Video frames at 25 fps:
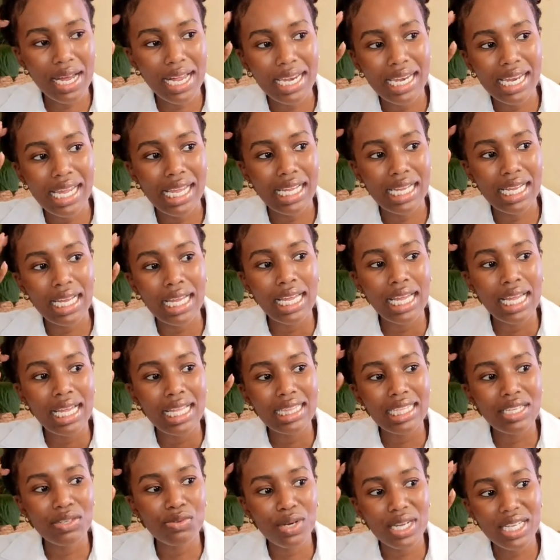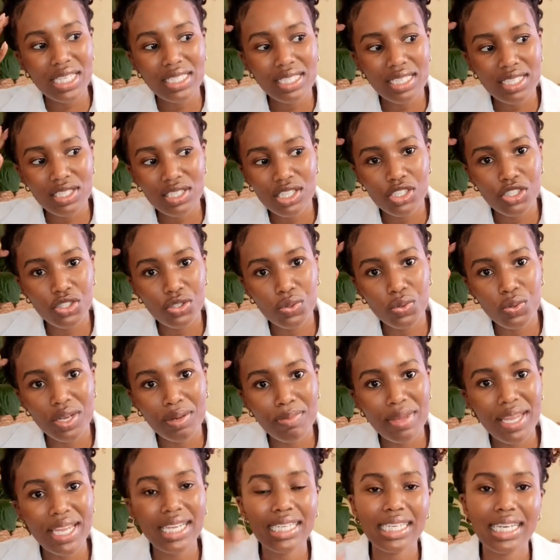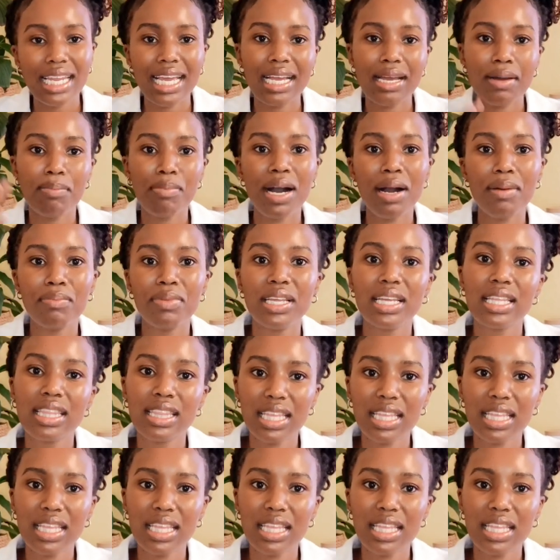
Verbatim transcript: Like they raise this issue and make it like a public